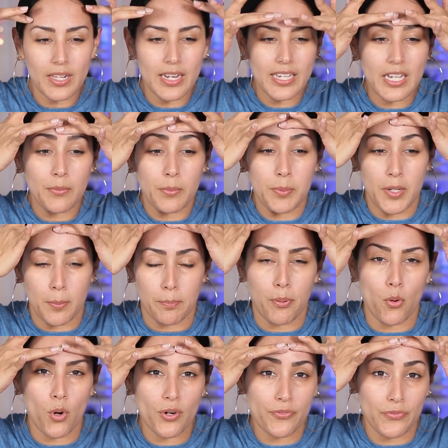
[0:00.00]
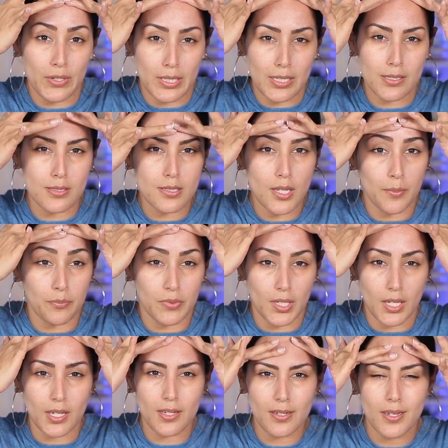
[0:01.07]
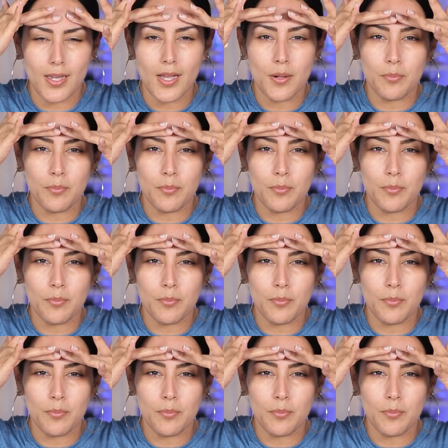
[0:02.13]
like it would be a pore filling something,